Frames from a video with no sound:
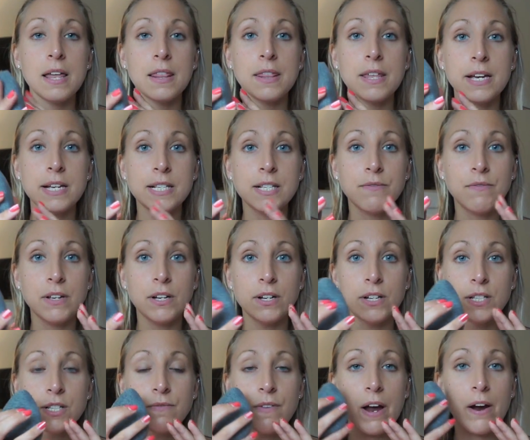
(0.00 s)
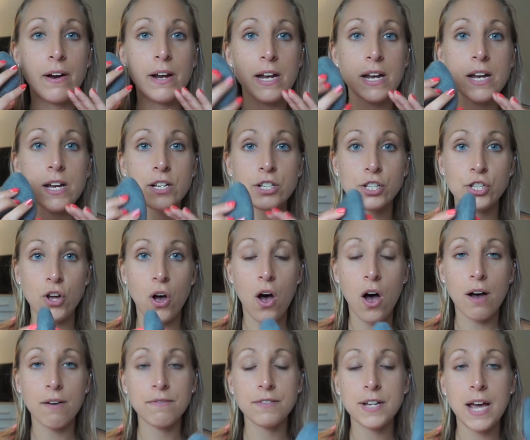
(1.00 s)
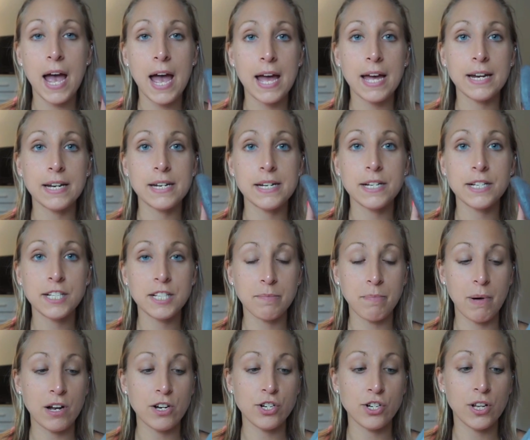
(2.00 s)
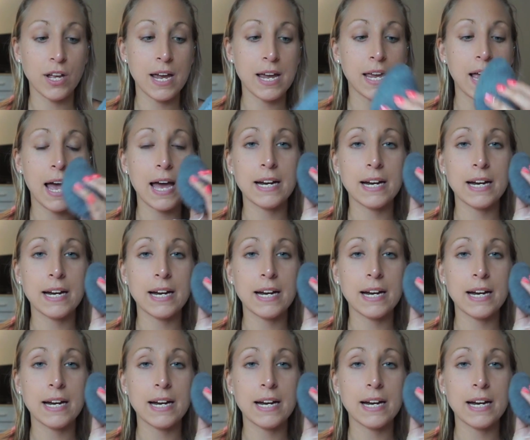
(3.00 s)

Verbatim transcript: This feels very soft and sponge-like,